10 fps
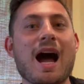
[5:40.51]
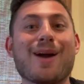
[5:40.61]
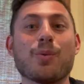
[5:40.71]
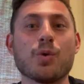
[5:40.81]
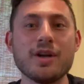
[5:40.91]

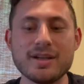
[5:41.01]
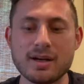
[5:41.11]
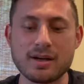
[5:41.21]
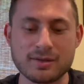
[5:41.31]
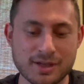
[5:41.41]
I
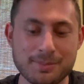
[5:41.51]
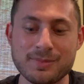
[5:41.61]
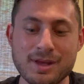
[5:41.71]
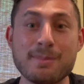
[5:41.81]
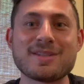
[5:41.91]
wouldn't
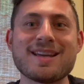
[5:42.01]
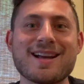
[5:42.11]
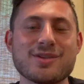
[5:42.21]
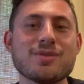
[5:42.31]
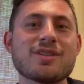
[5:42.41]
some a mistake
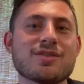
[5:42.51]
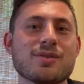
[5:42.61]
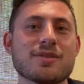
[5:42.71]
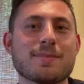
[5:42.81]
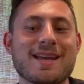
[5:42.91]
I do see
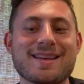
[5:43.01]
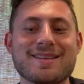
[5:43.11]
students make